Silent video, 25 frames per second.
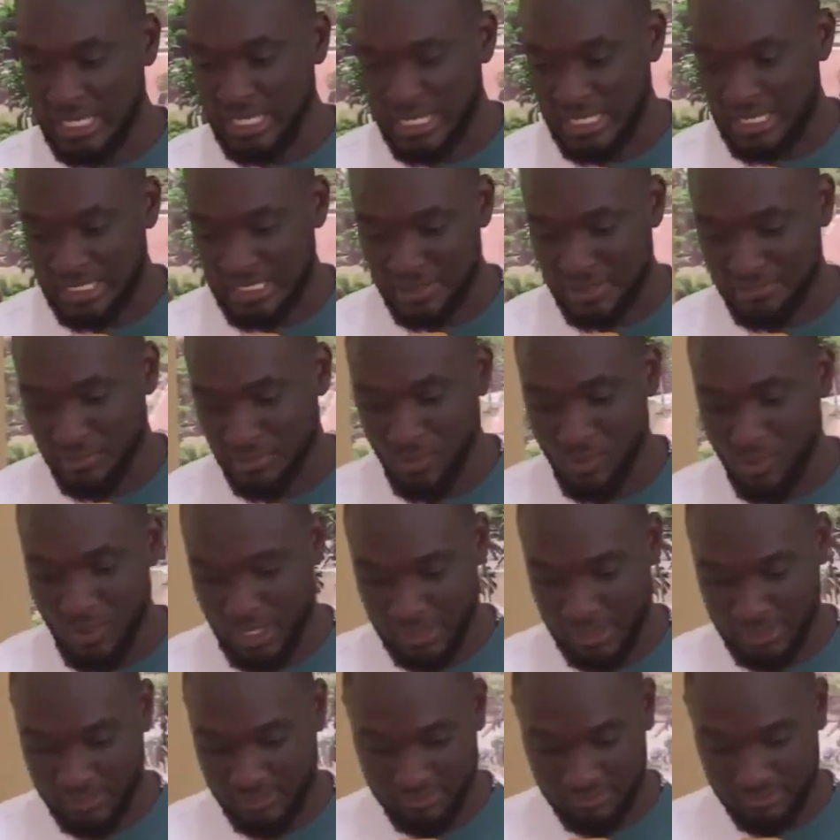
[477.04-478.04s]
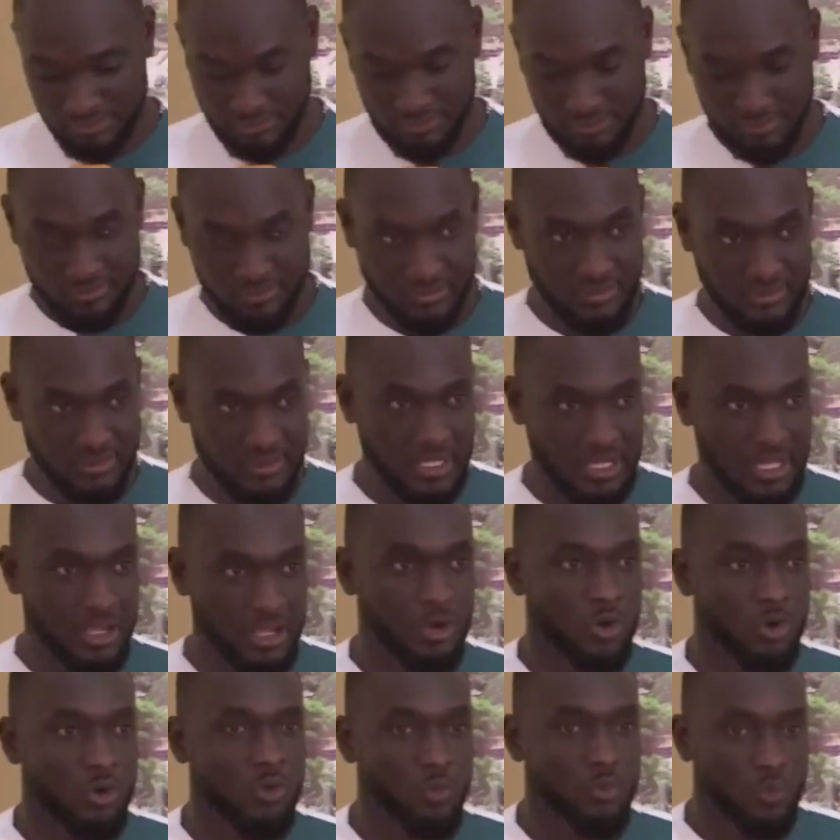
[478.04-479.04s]
Number one,
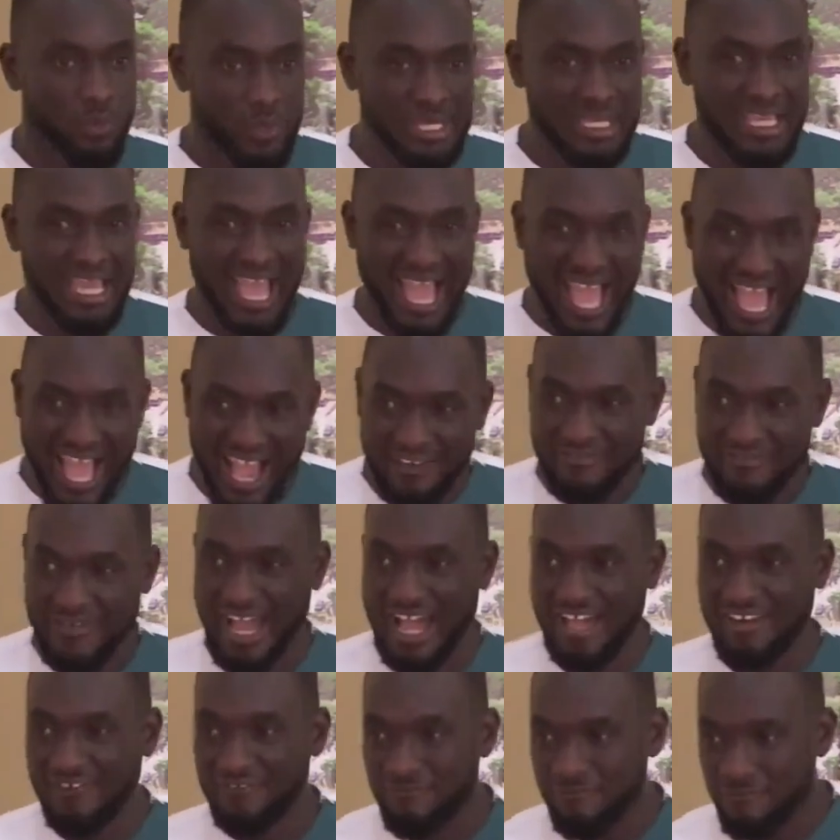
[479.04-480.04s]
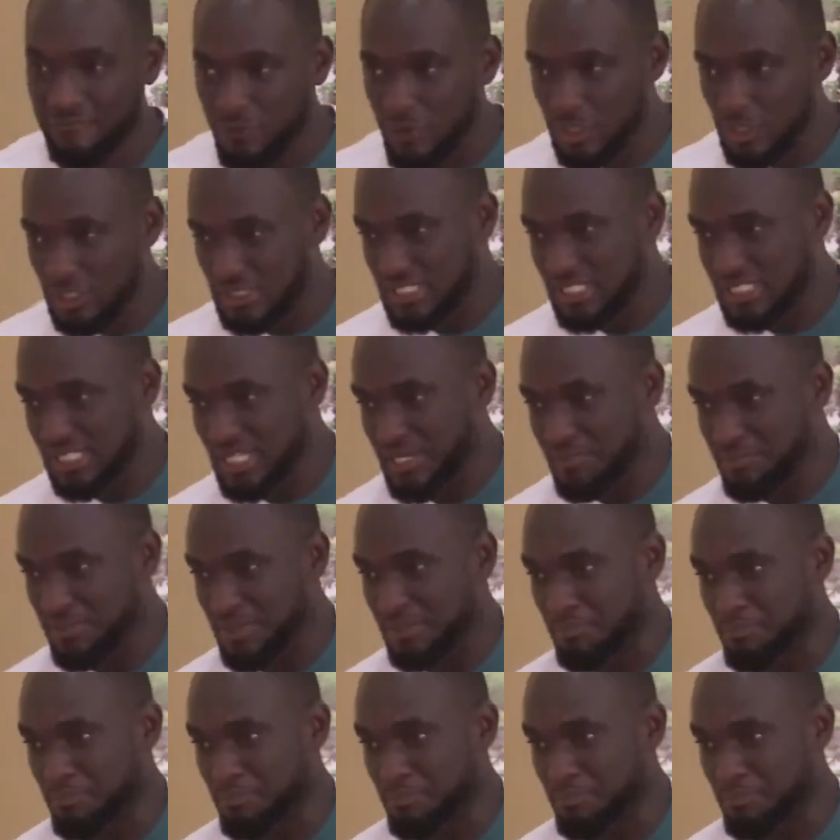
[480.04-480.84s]
we have unfortunately been